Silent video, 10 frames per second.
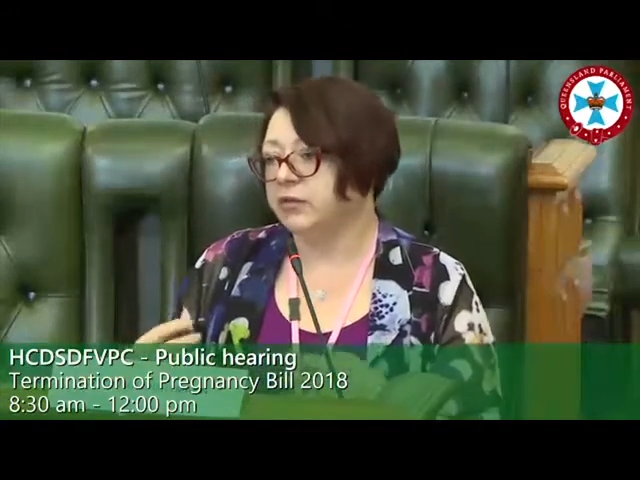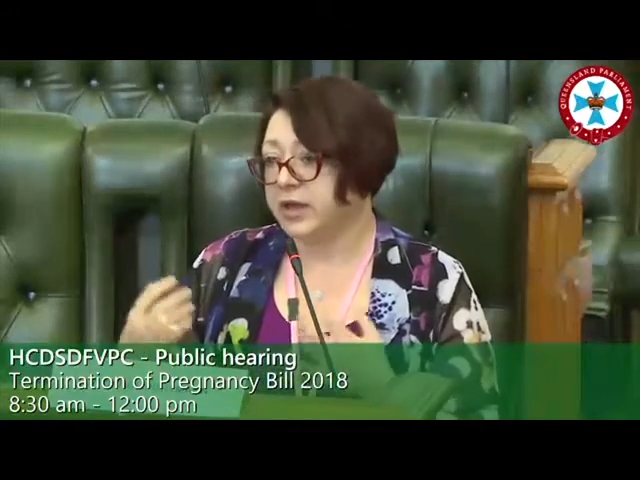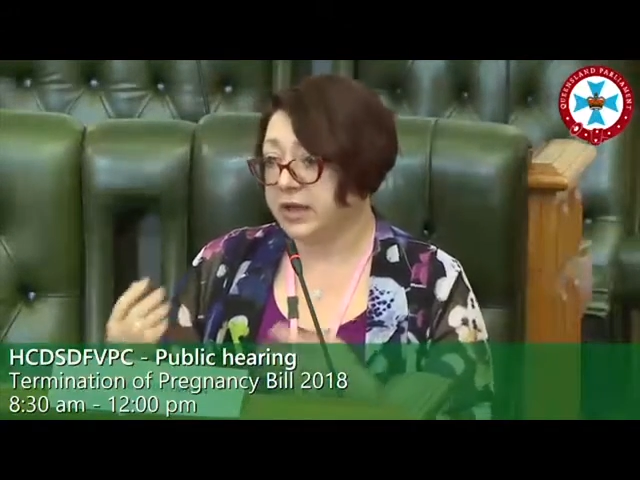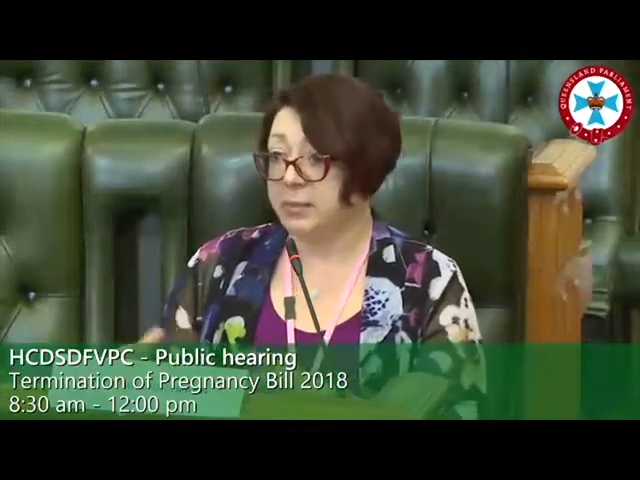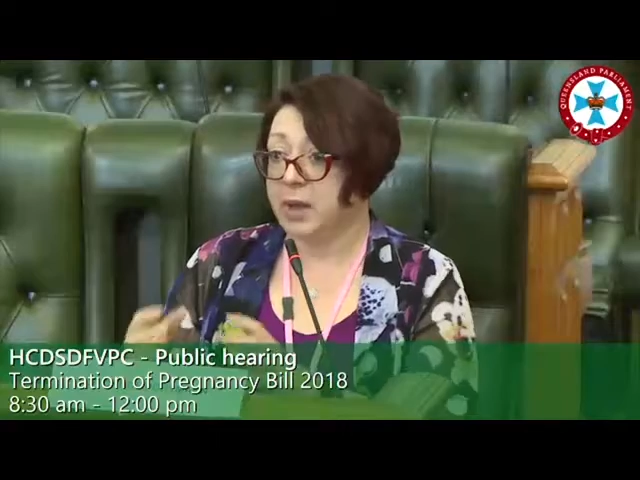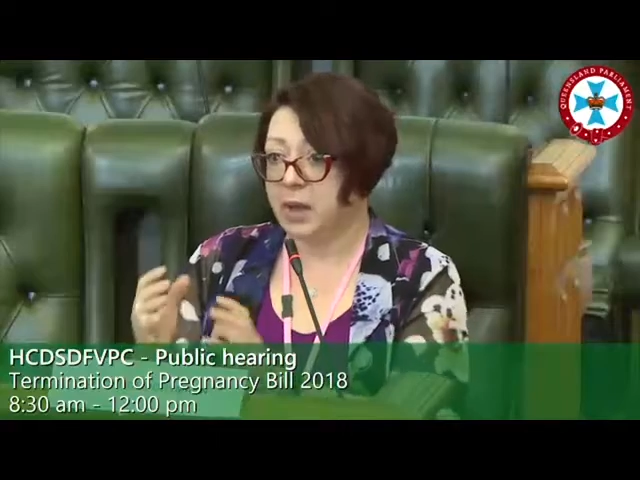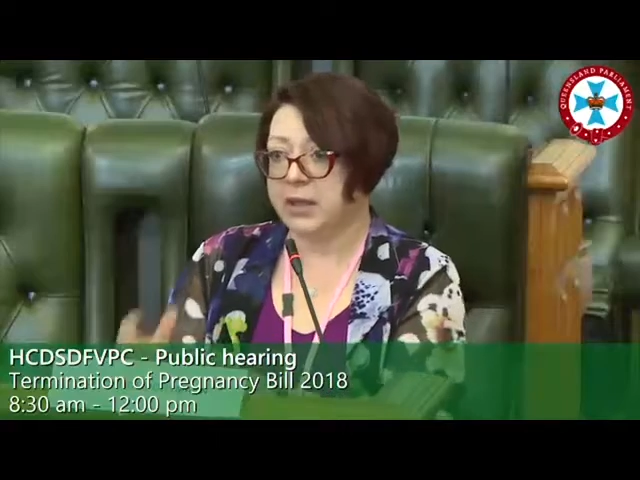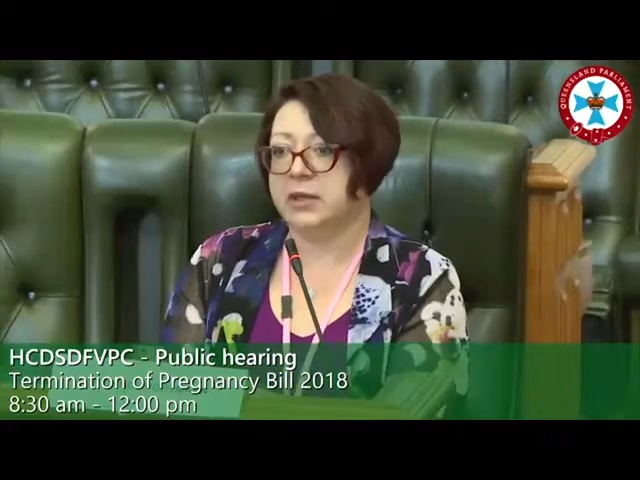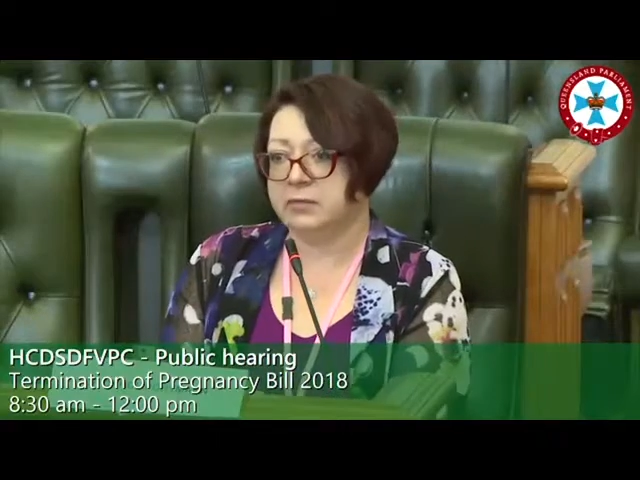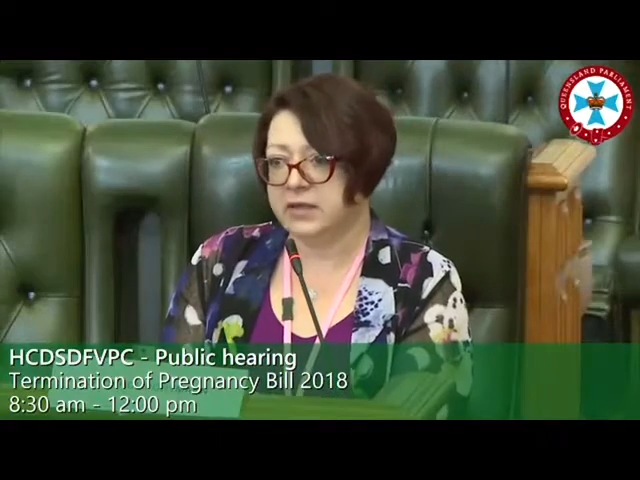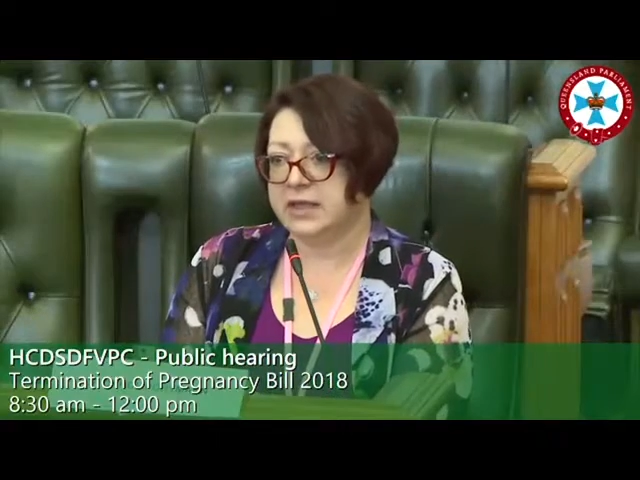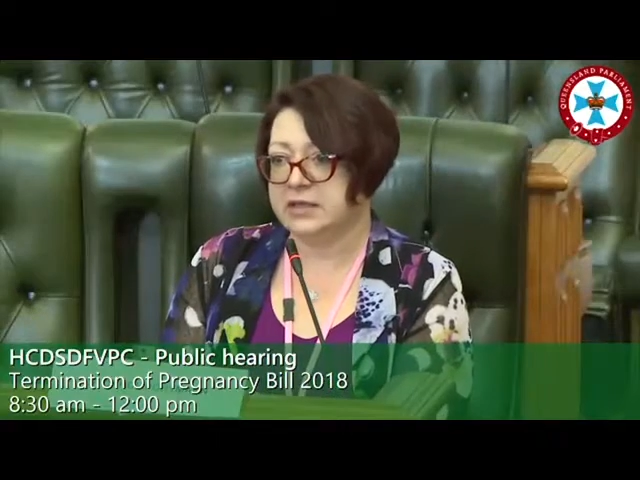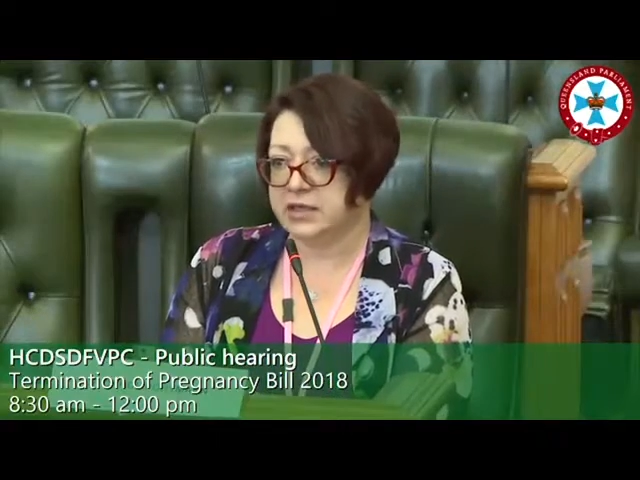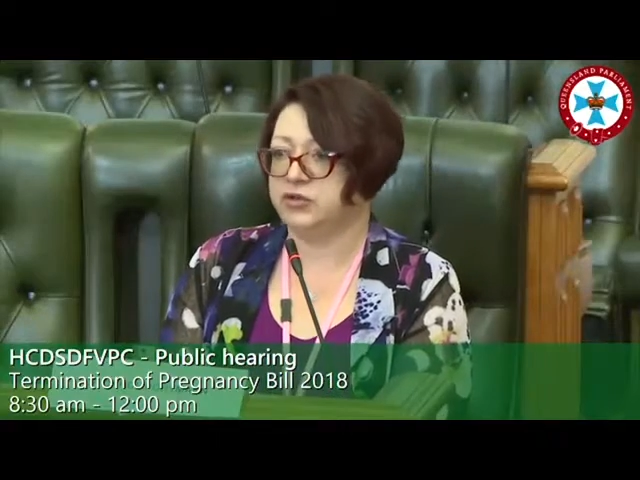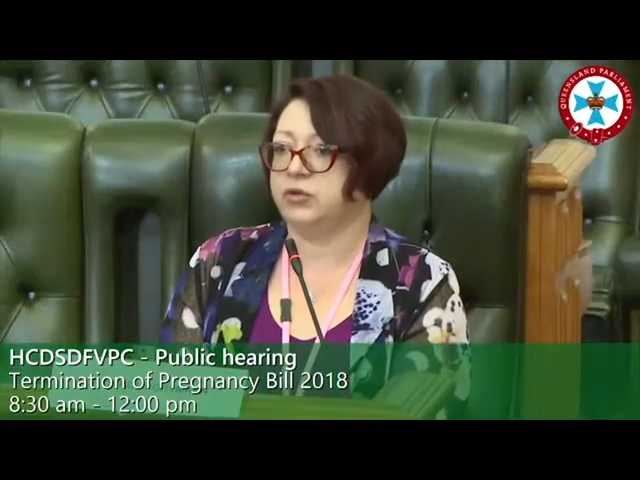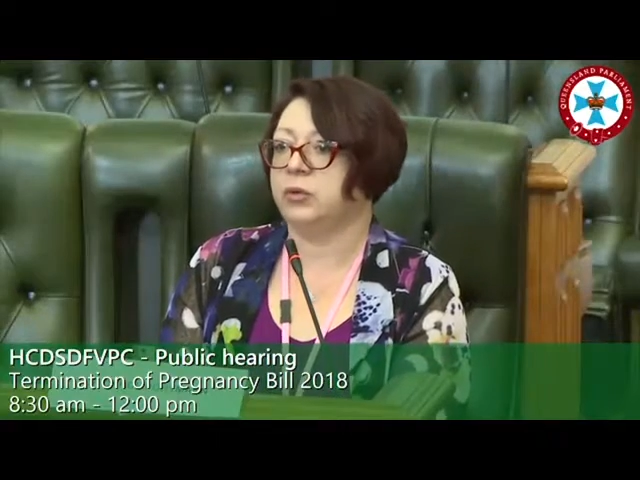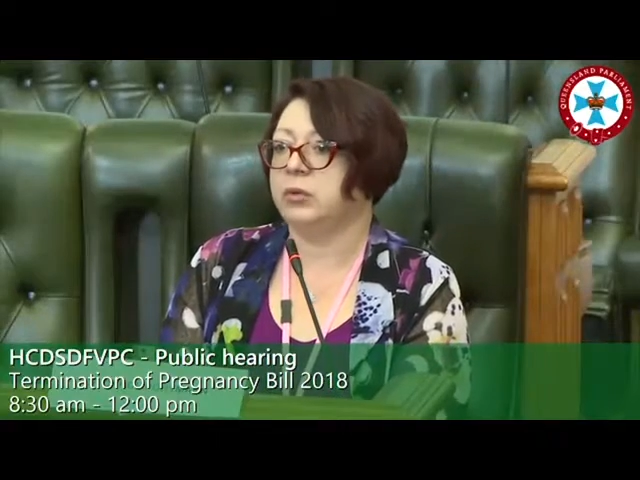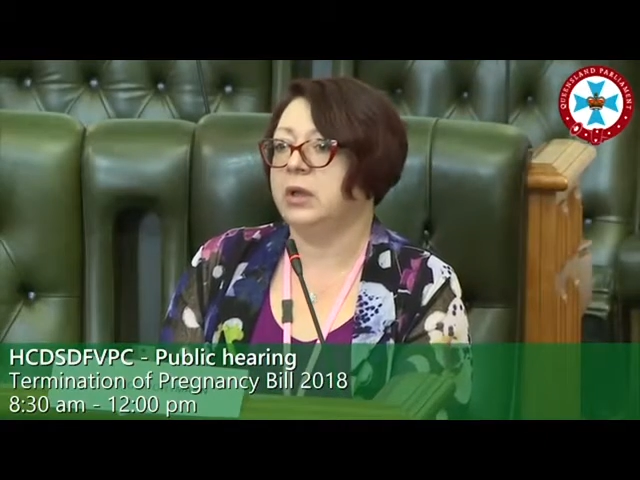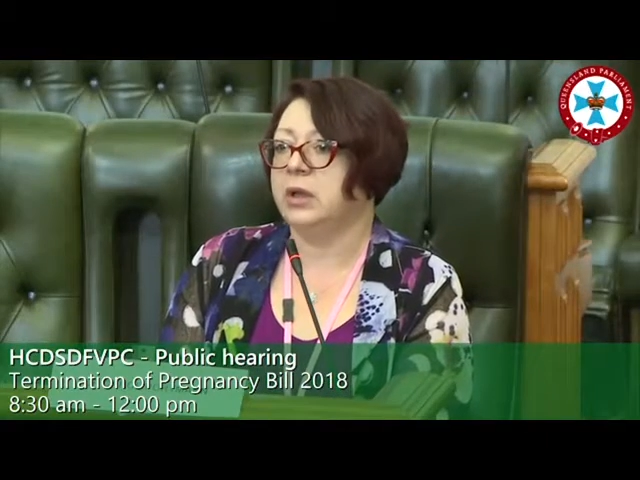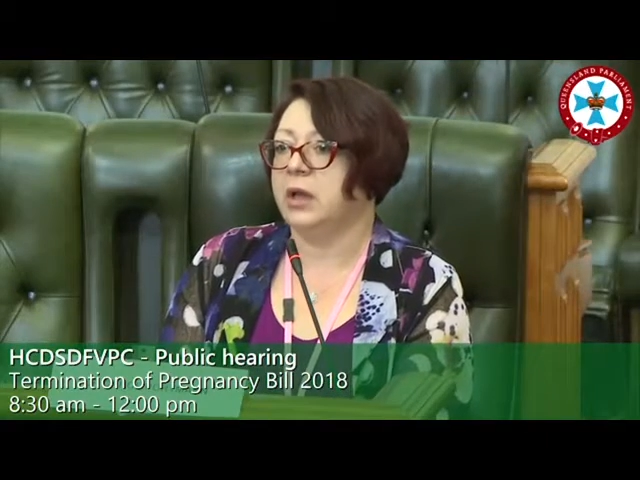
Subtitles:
take part in the initial